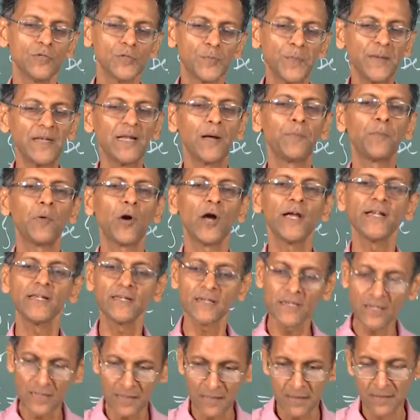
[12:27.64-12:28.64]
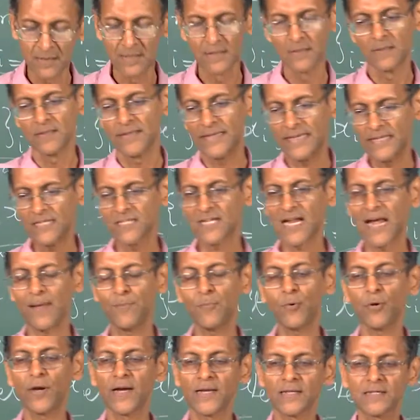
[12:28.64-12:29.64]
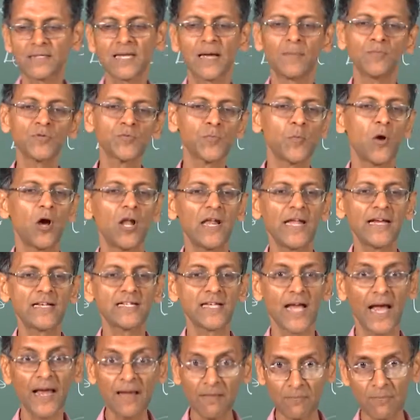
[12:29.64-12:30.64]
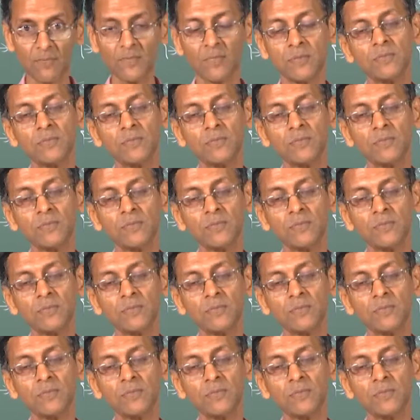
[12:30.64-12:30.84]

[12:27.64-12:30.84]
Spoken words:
spin a pointer, each time you get some small xi,